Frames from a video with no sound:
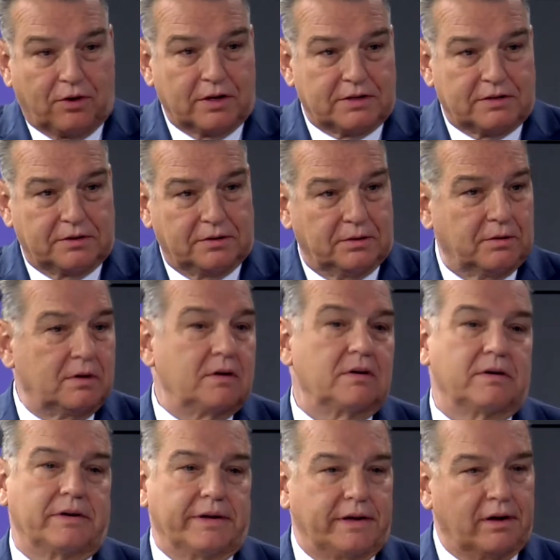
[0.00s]
it to,
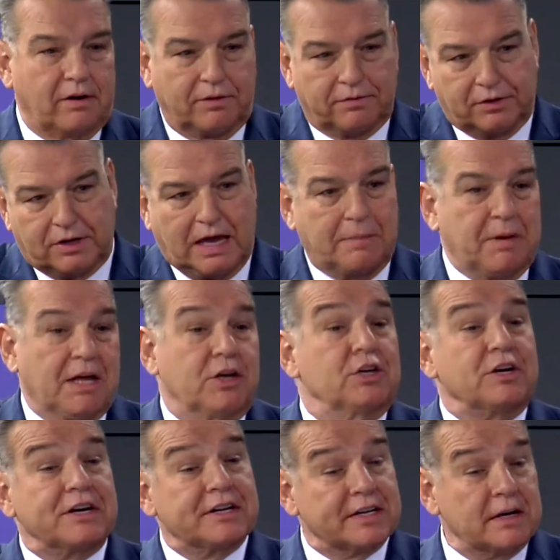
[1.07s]
if you came in and you
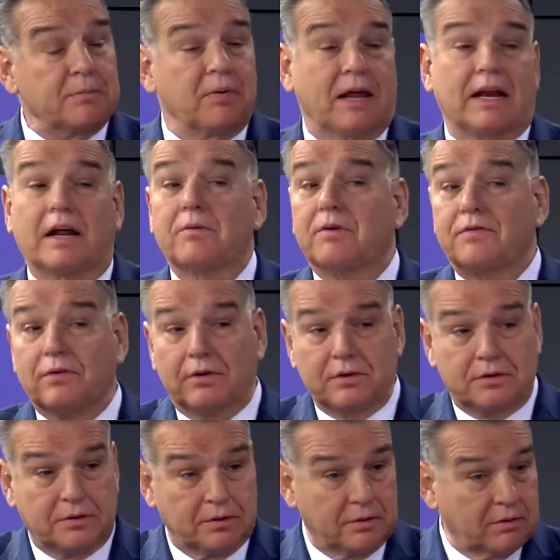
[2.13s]
needed an implant, I'd refer it
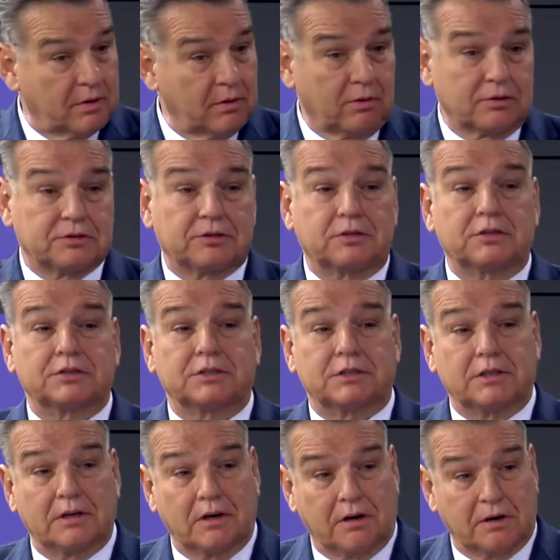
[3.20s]
to an oral
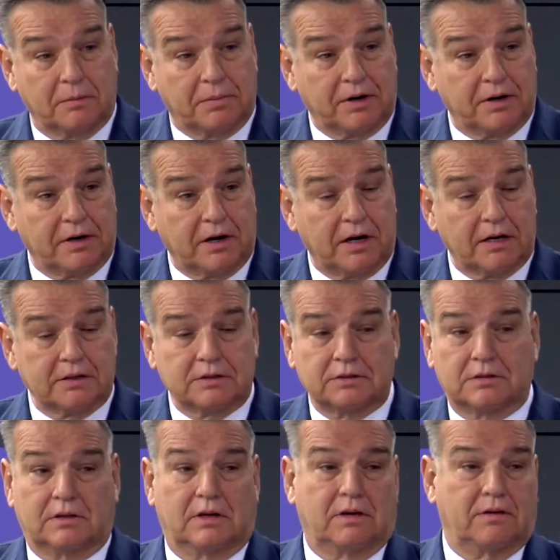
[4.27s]
surgeon,
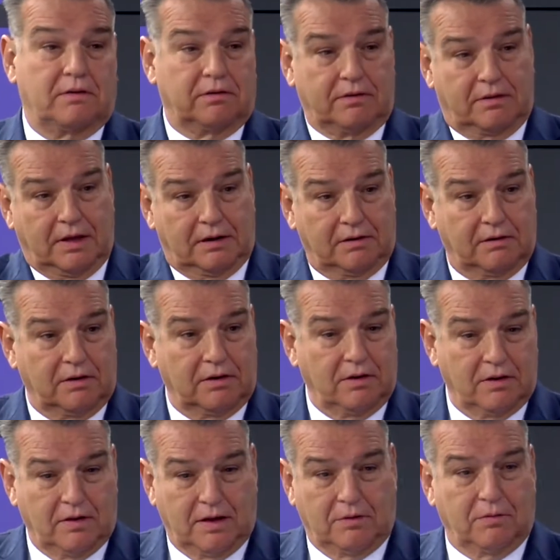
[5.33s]
periodontist. Then
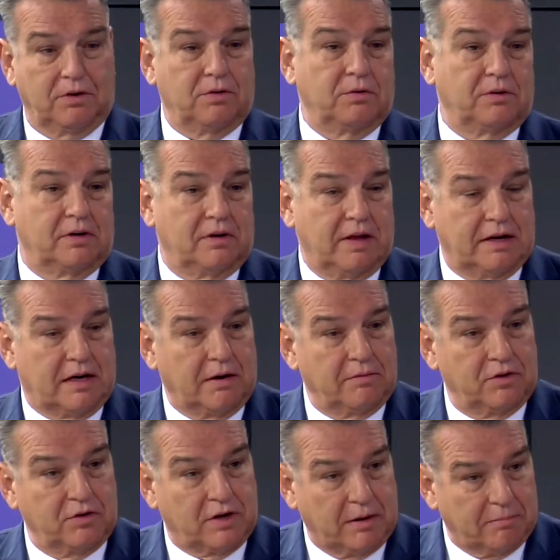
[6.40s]
you'd
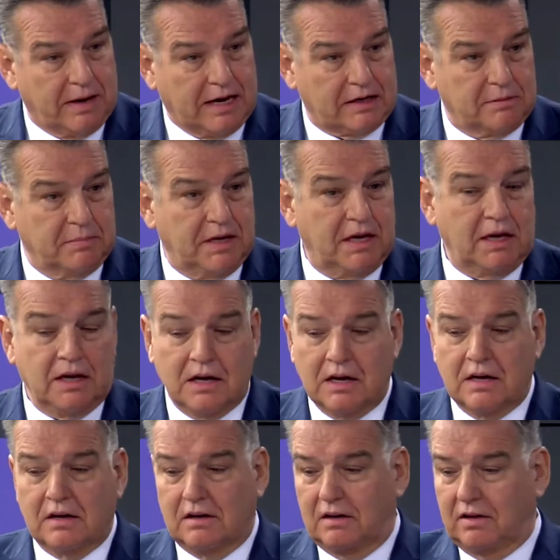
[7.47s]
come back to me,
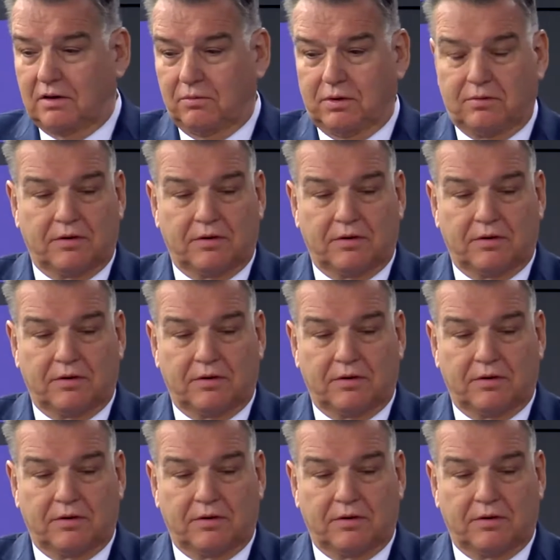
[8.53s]
and then we'd